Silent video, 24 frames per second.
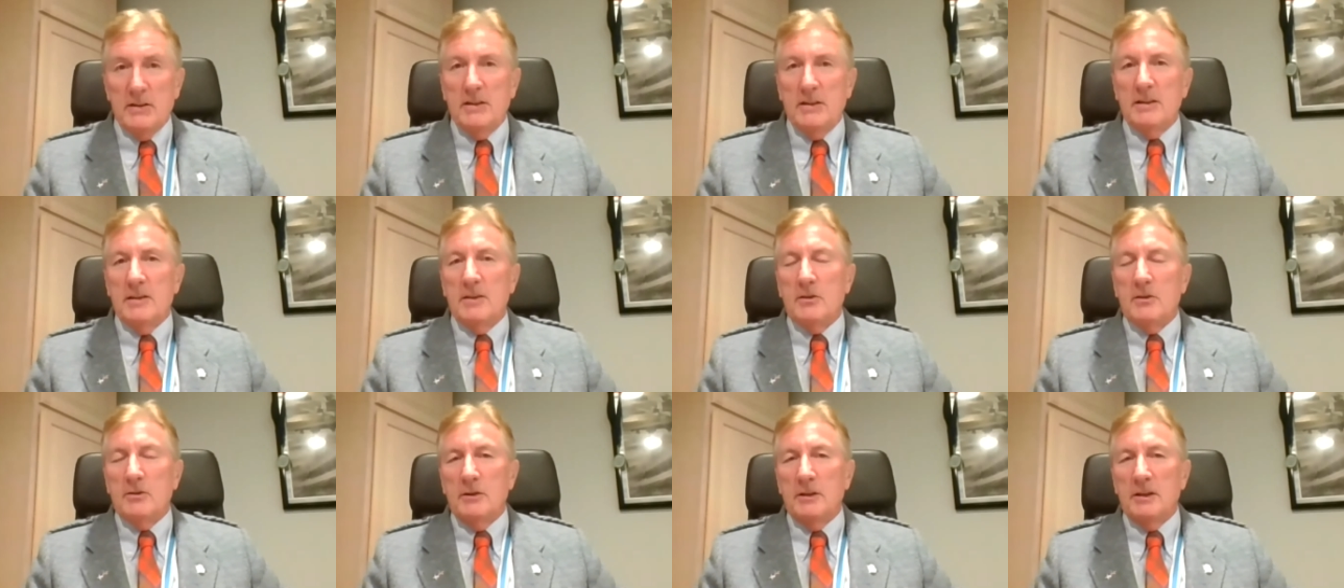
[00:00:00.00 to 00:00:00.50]
and
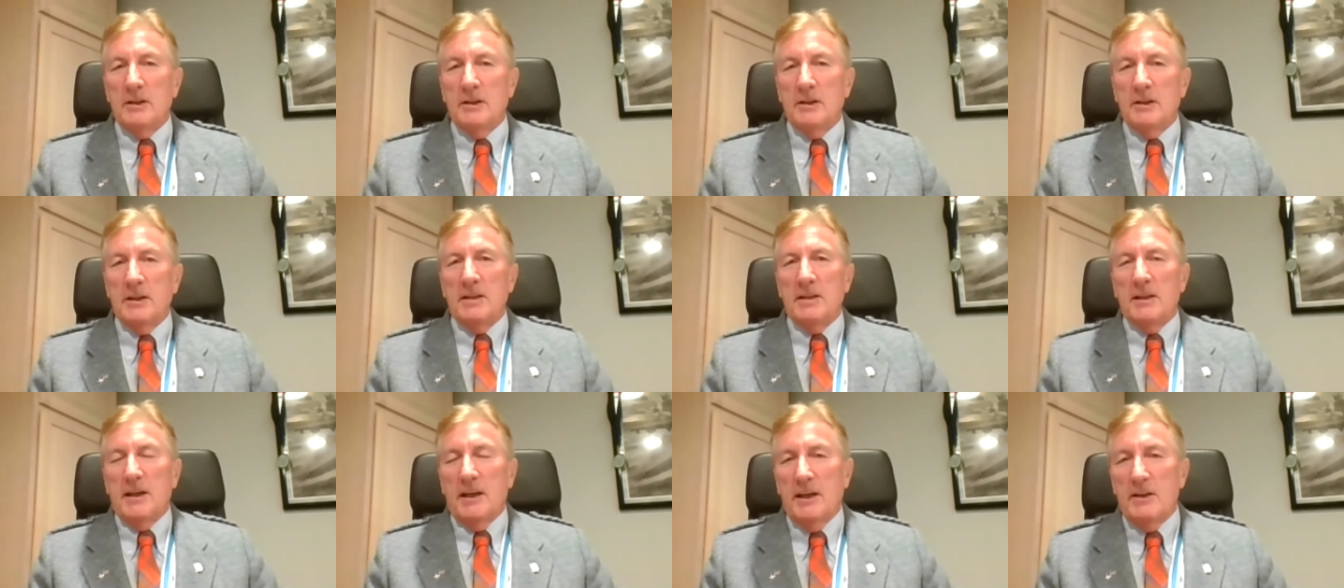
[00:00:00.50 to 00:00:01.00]

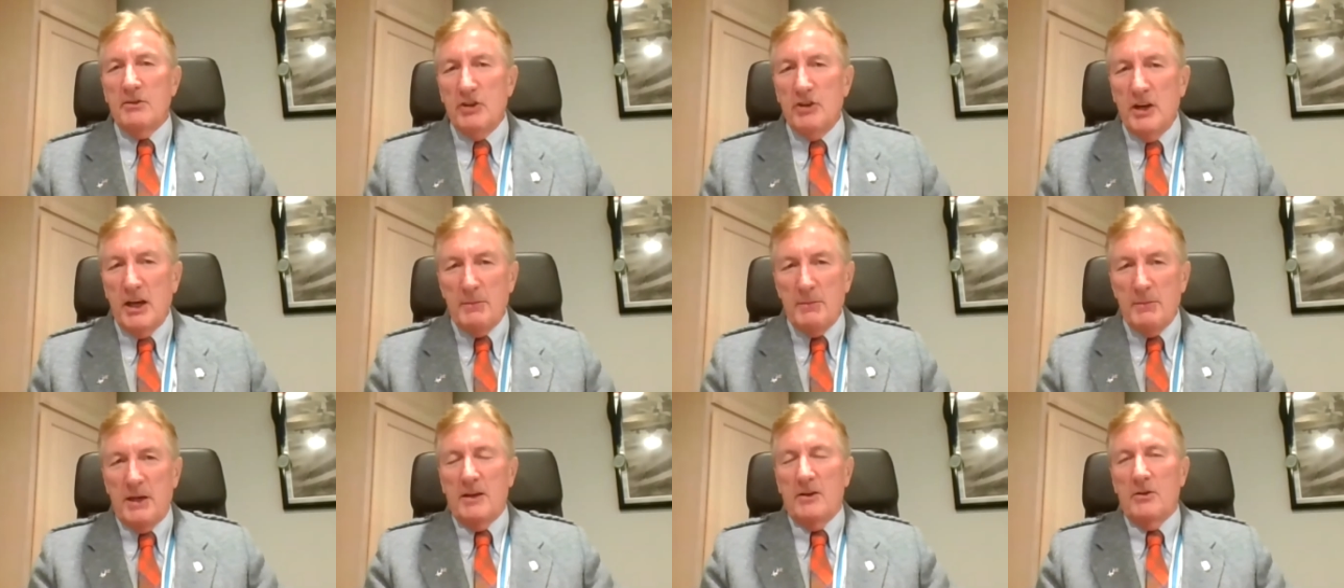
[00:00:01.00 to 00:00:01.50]
including
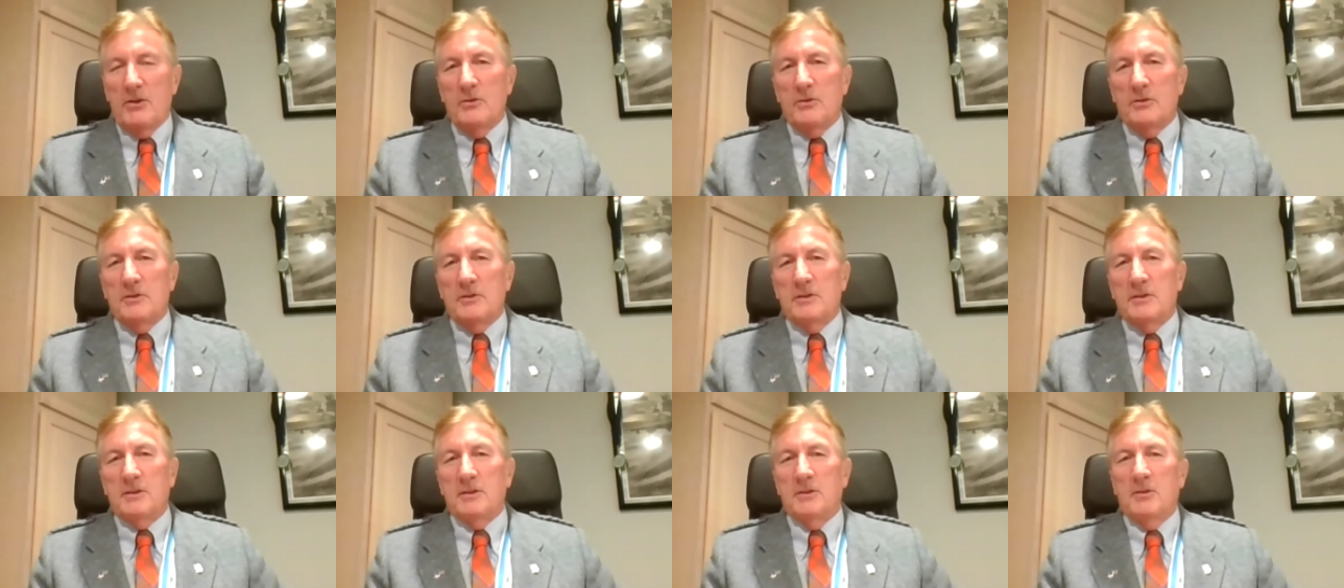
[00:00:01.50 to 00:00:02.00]
Jamie,
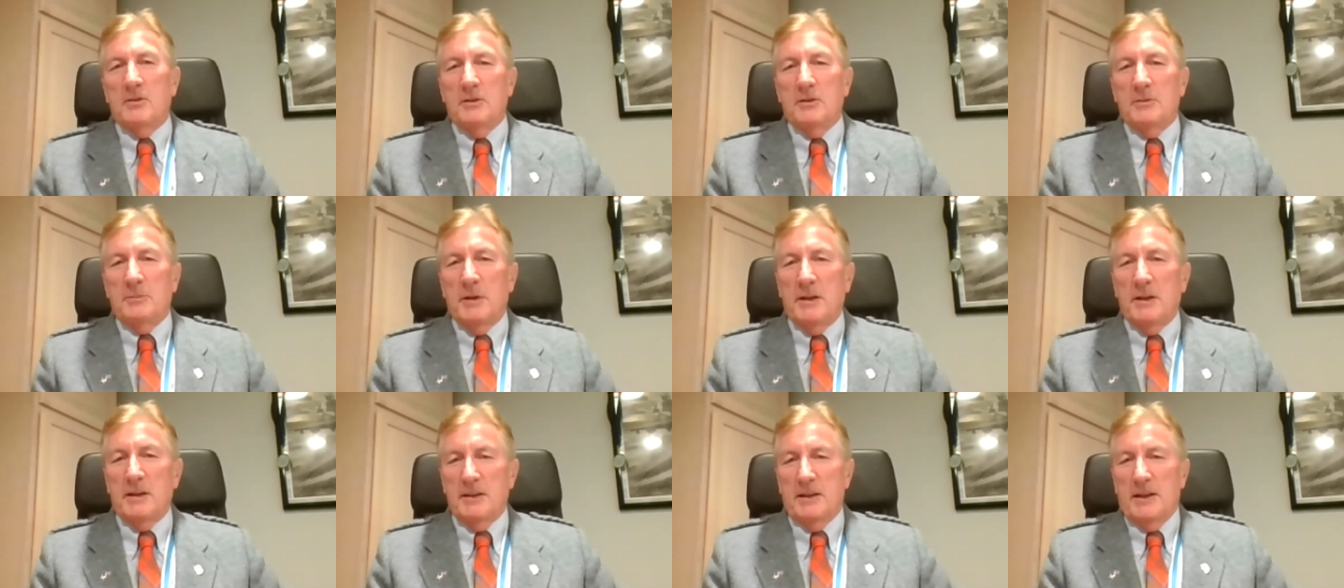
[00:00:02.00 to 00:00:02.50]
who's
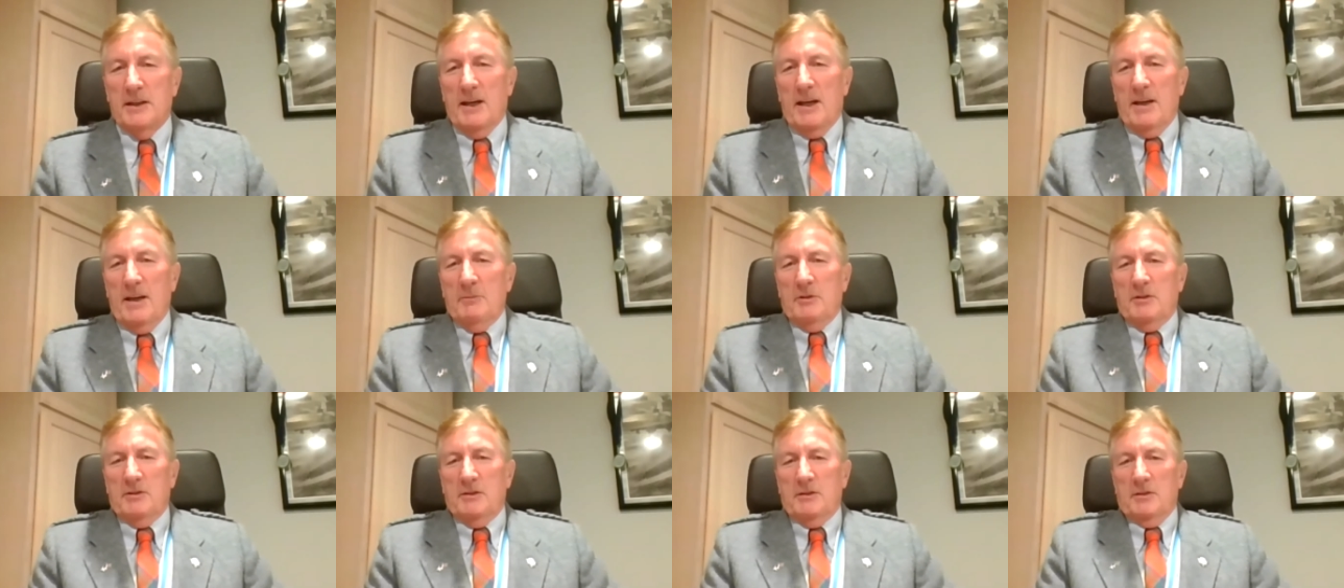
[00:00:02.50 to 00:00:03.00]
been an
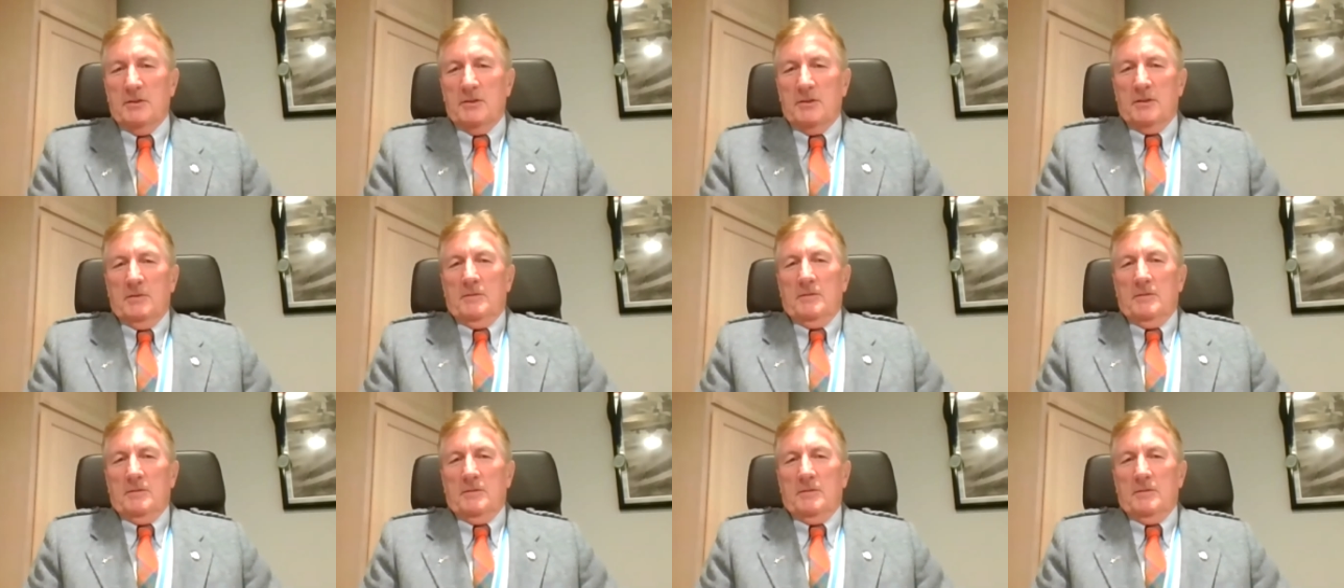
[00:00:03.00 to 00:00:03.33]
absolute